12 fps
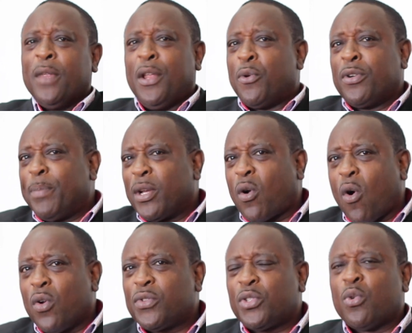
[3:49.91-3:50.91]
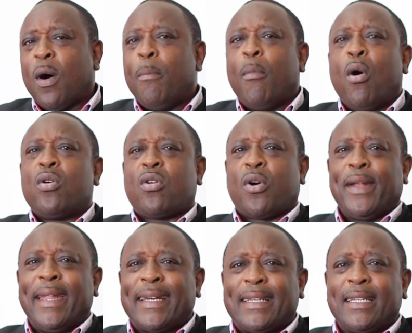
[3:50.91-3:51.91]
not because you are more
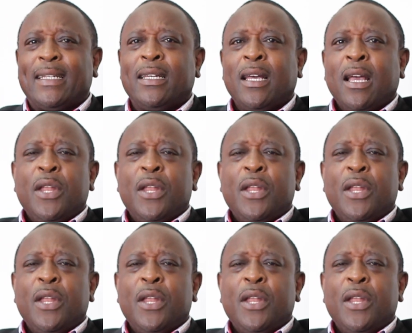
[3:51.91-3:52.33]
connected,